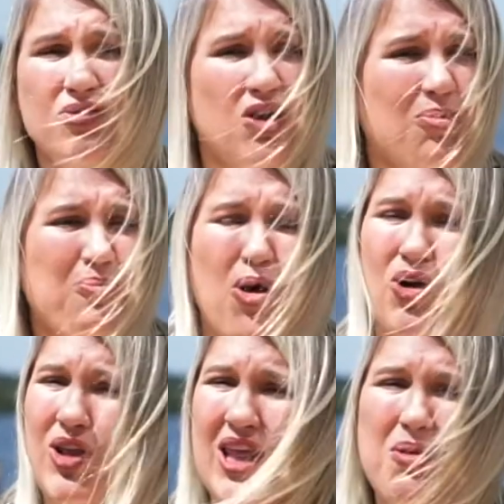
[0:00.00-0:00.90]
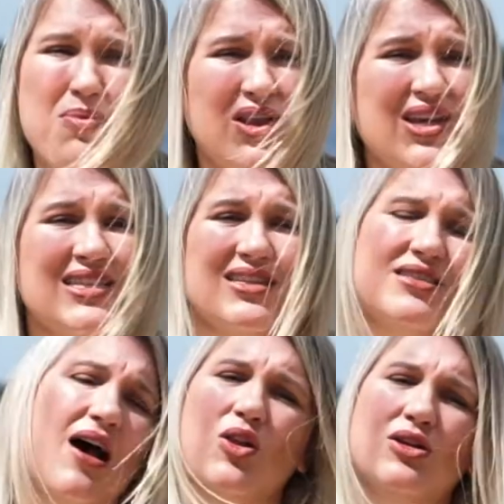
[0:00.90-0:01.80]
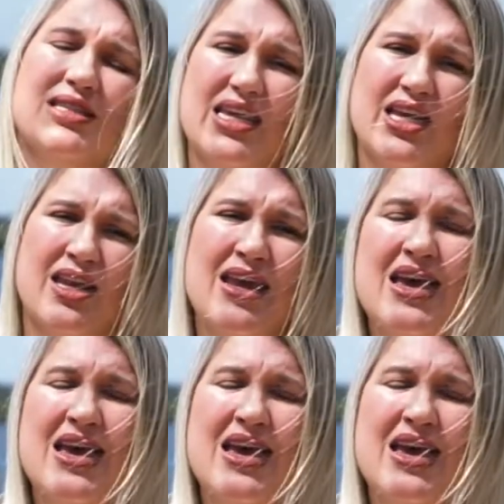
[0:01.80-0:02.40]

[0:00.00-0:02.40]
that are pulling millions of dollars in